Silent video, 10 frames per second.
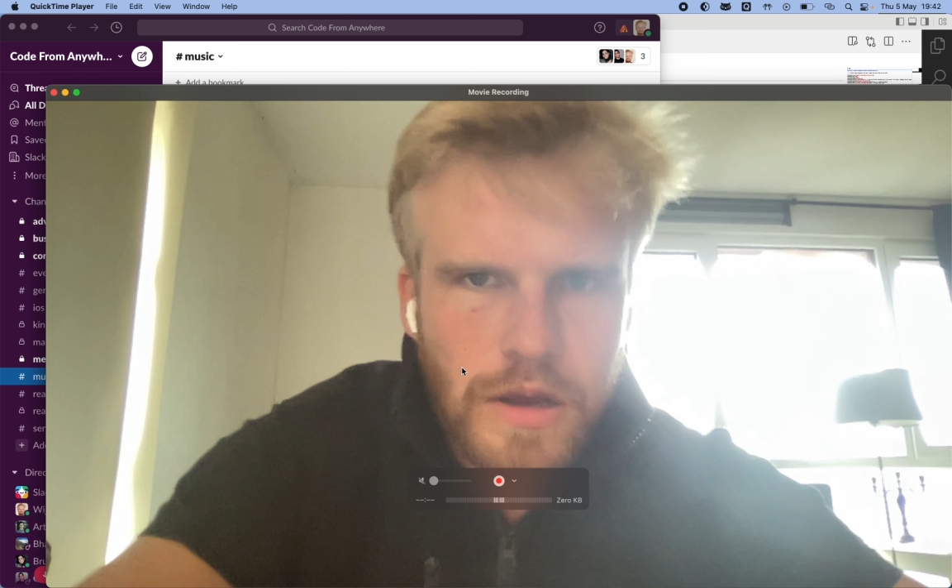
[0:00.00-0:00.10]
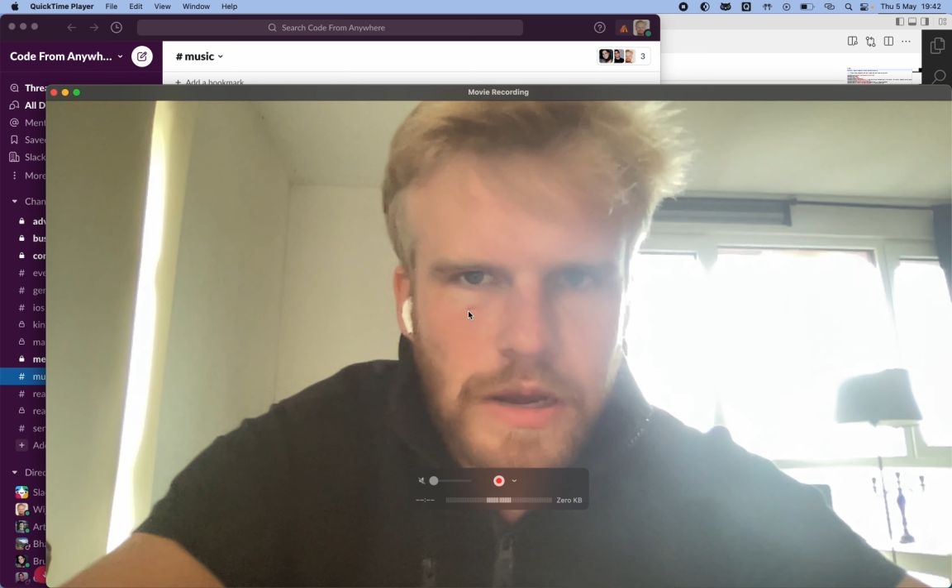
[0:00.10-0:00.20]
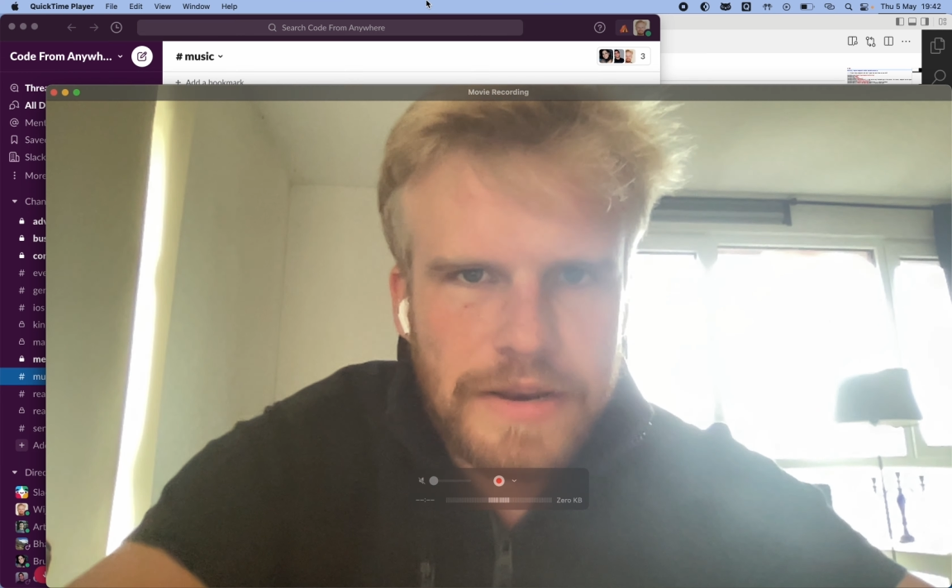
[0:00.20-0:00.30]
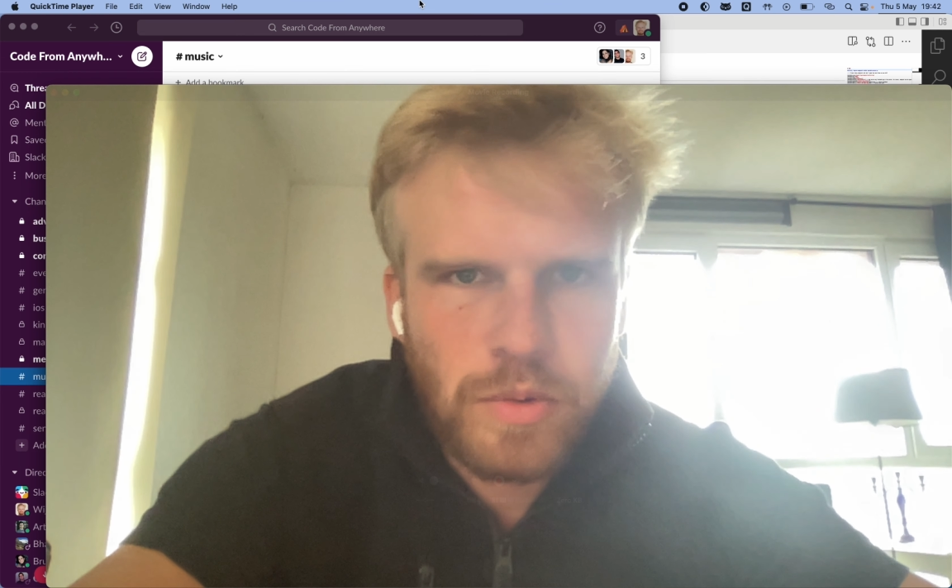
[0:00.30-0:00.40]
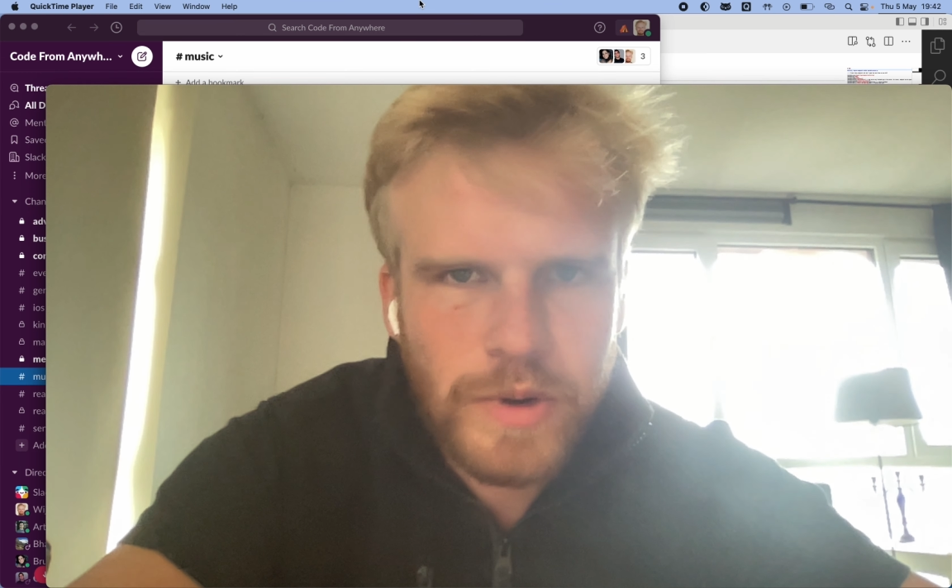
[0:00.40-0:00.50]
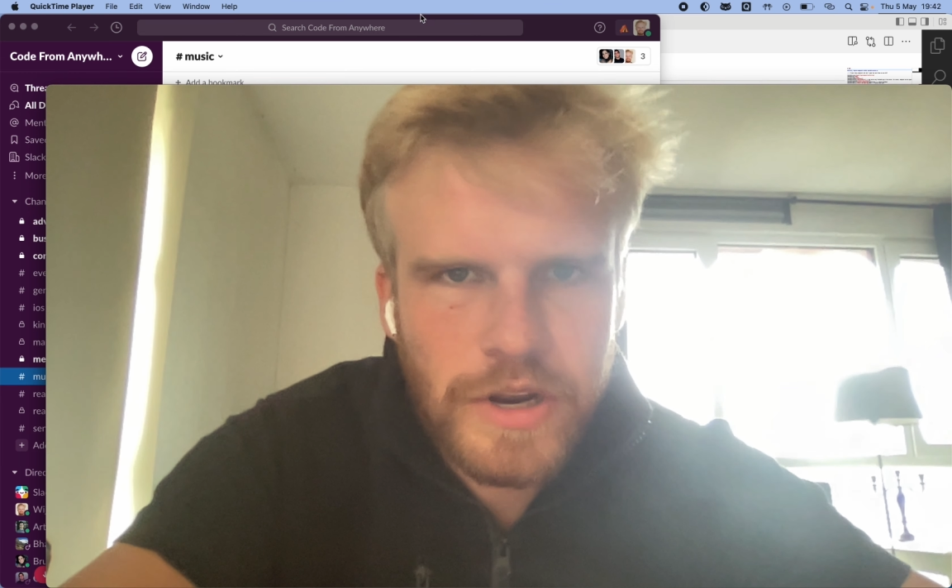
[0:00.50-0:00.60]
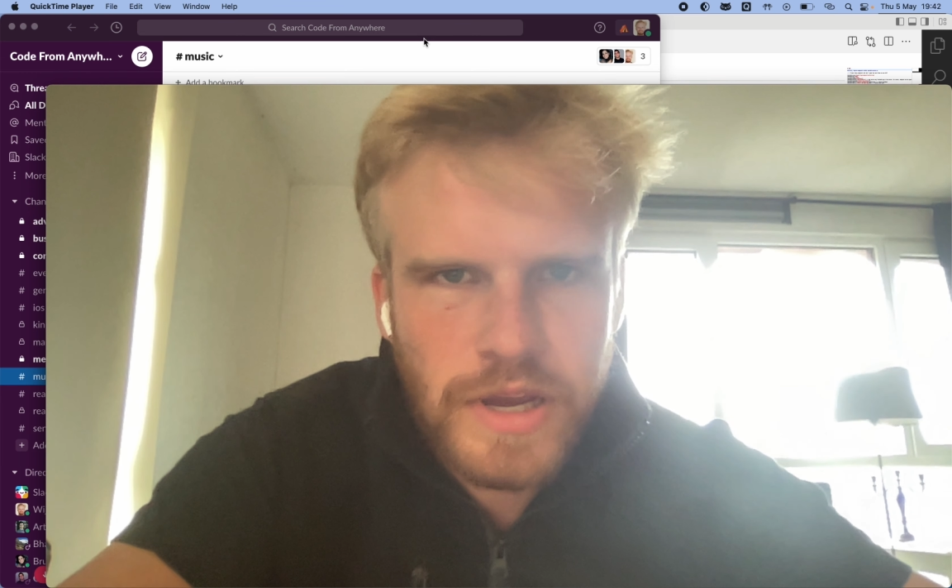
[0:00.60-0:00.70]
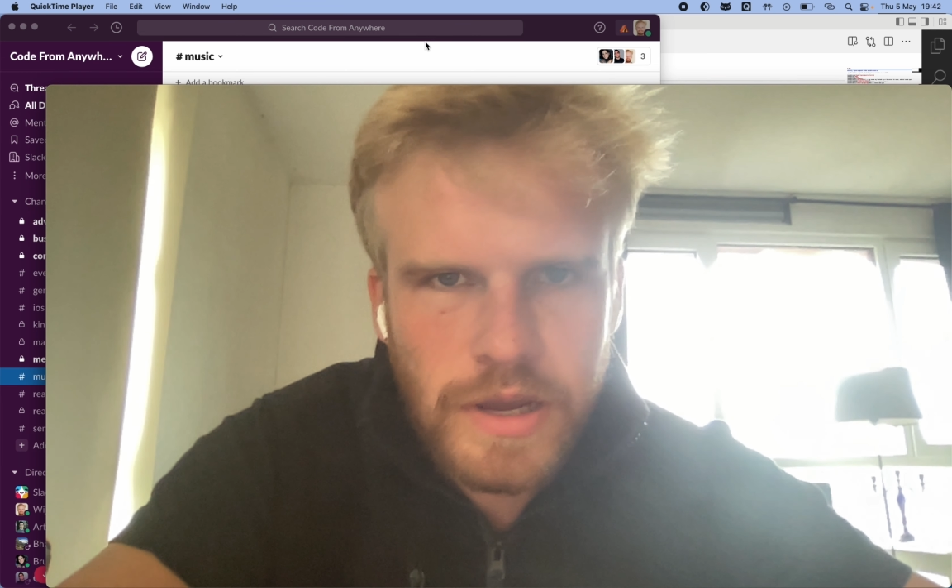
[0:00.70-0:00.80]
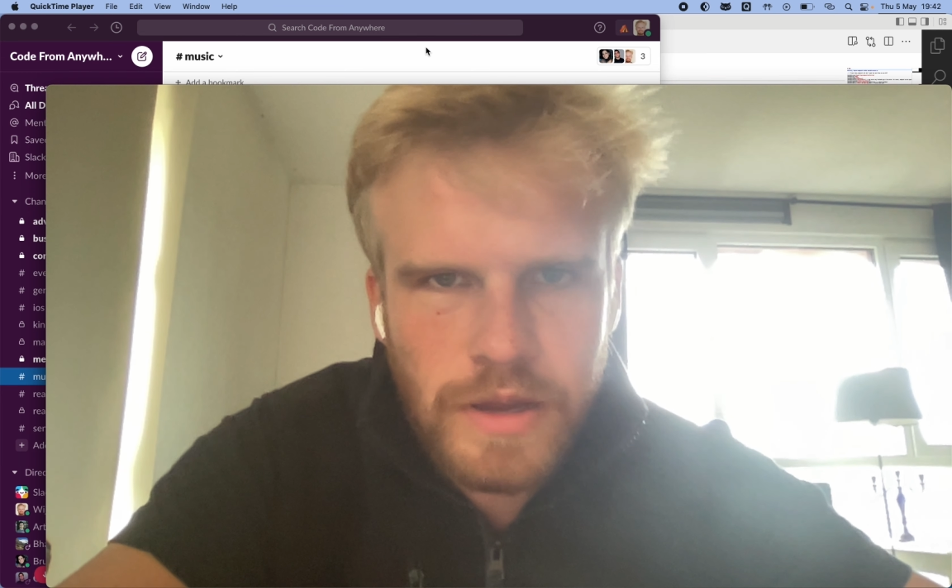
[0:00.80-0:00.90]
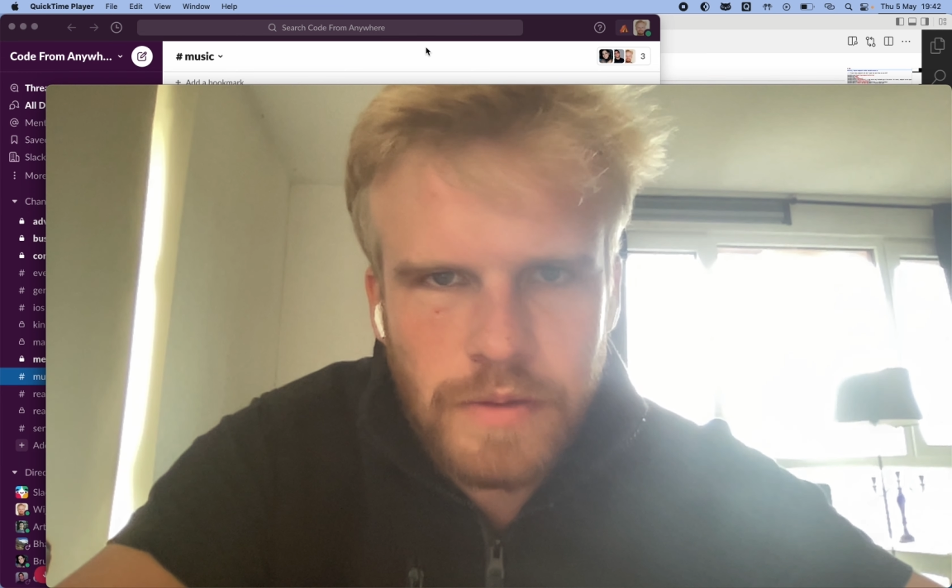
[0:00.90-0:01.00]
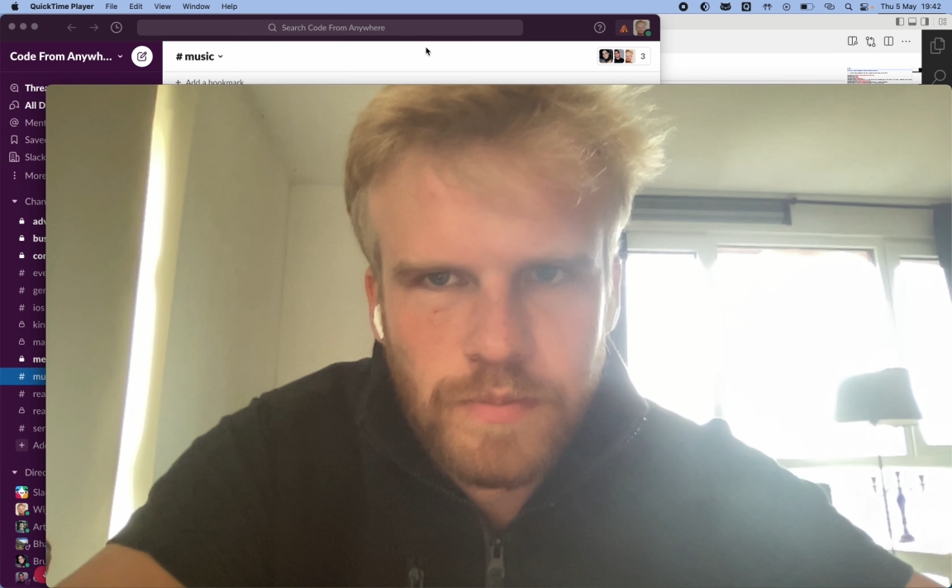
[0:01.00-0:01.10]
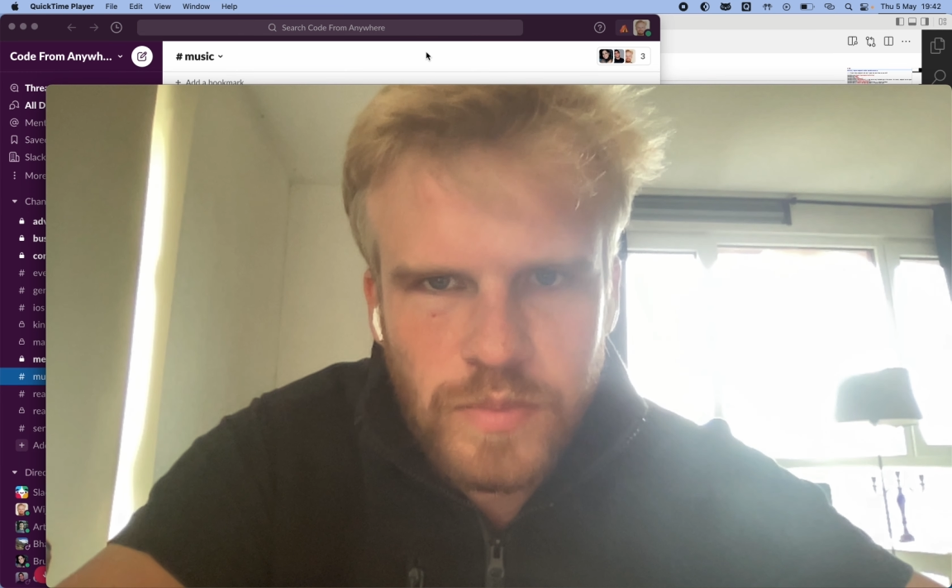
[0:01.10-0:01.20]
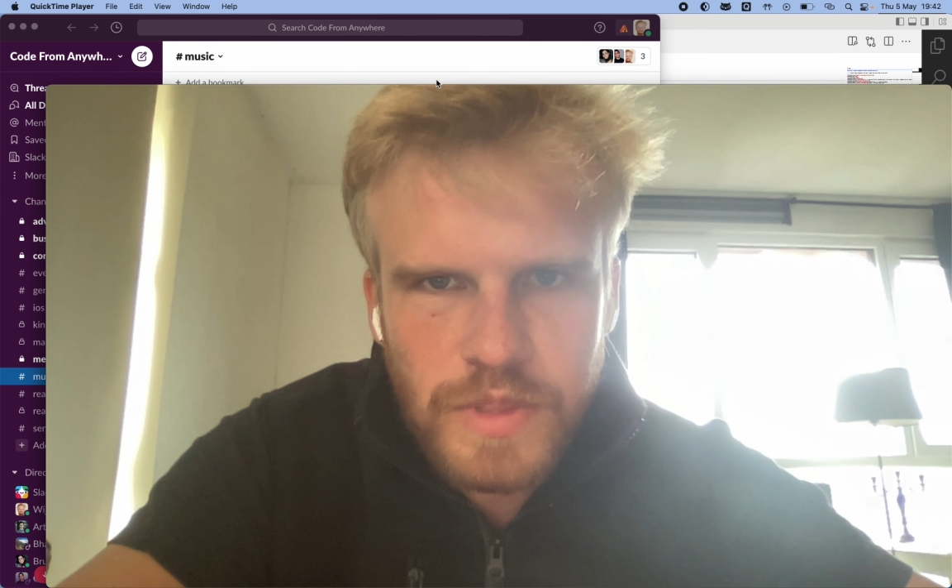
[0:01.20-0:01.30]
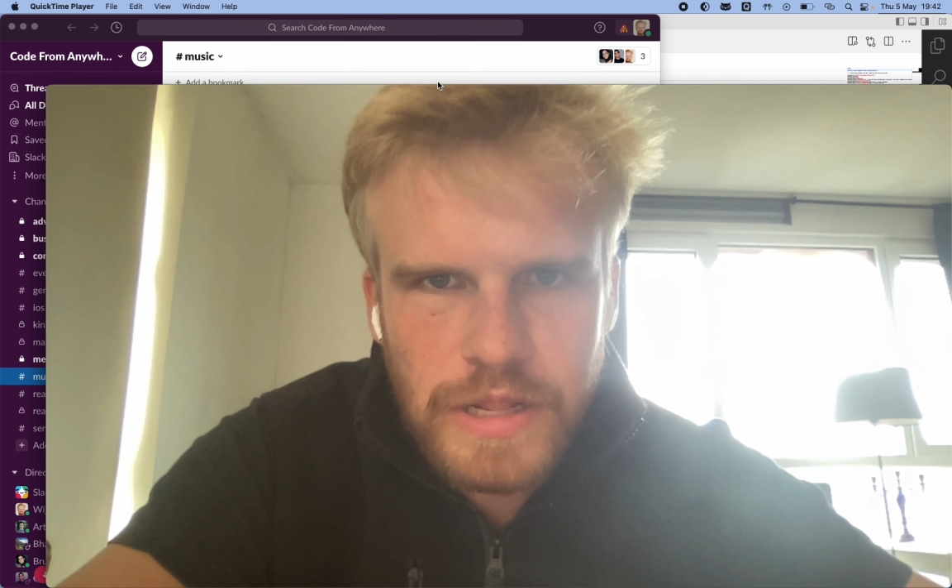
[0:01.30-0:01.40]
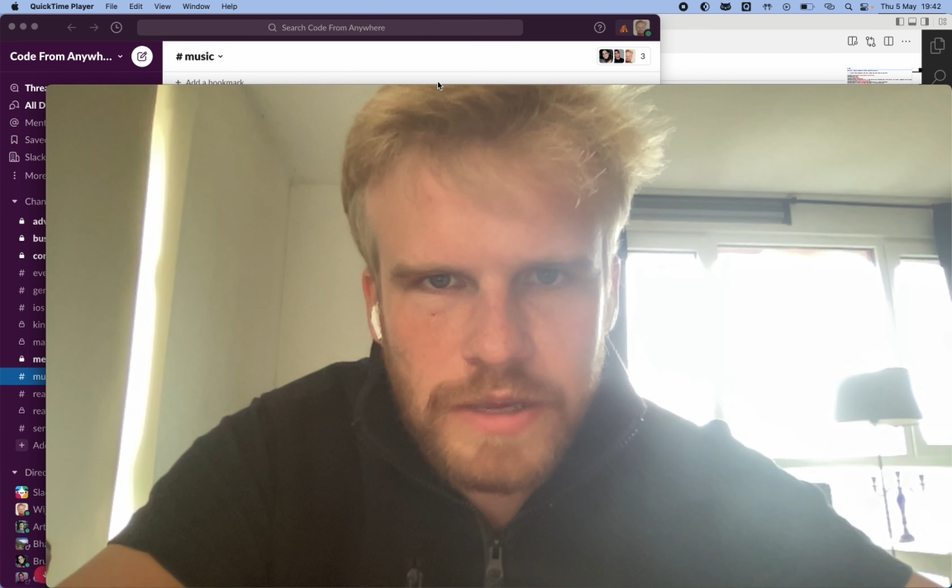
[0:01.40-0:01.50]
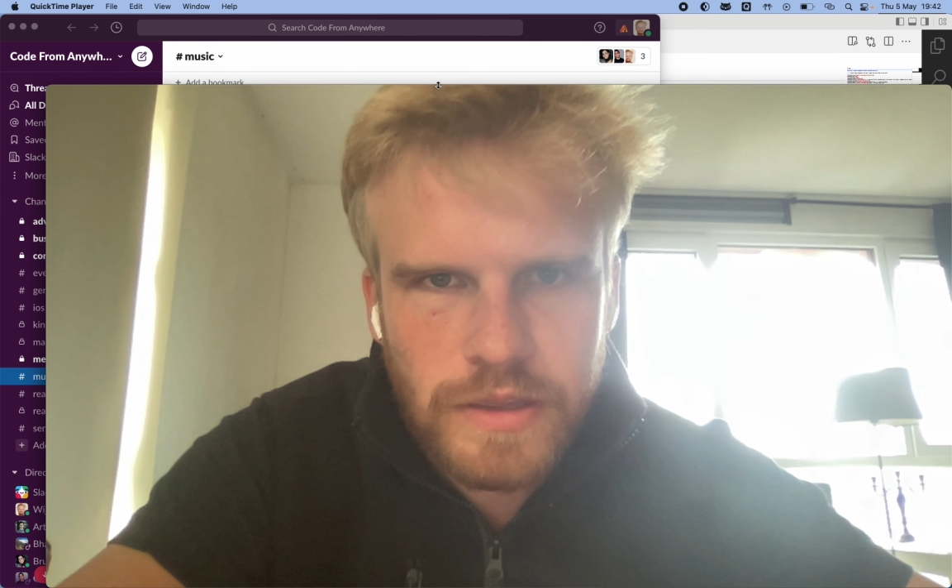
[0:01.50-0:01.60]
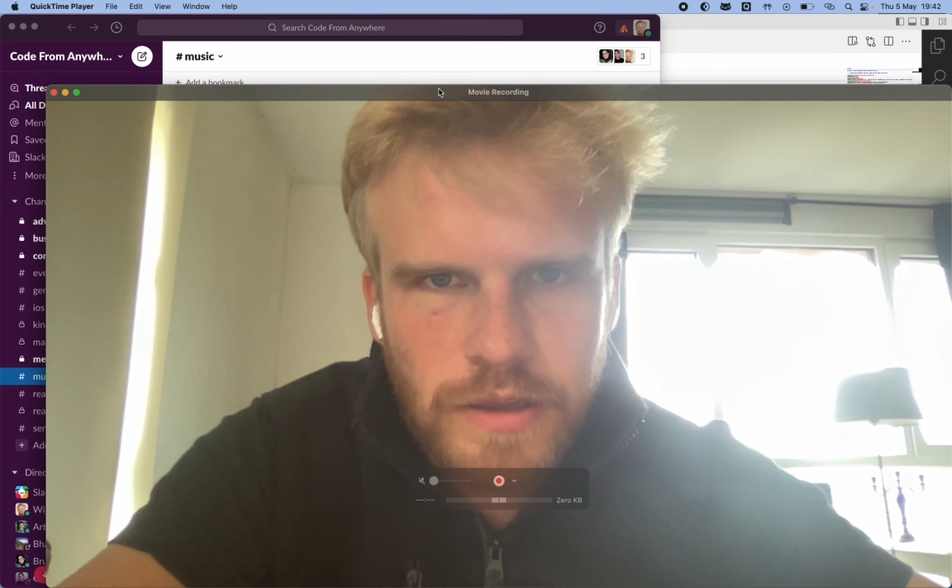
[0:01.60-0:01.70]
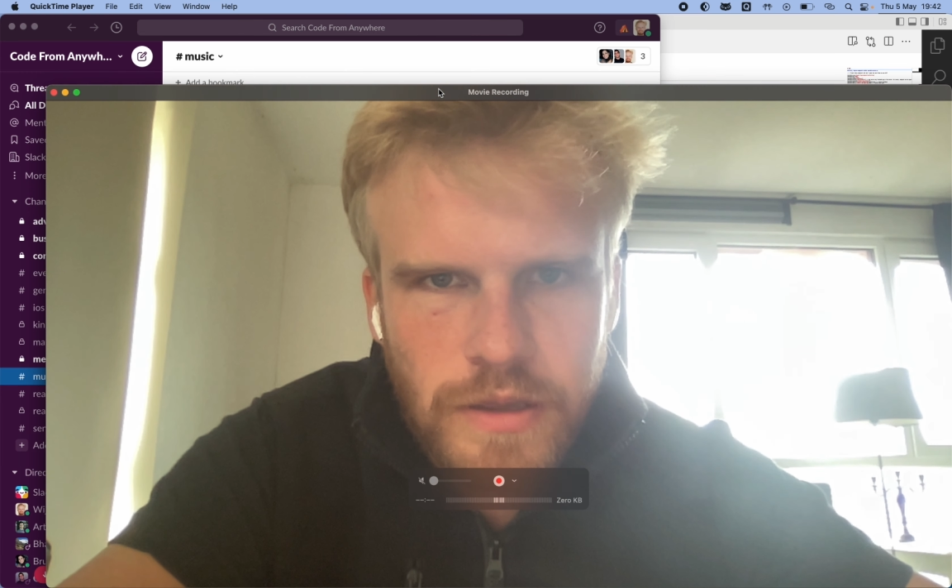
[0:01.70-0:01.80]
I don't want to like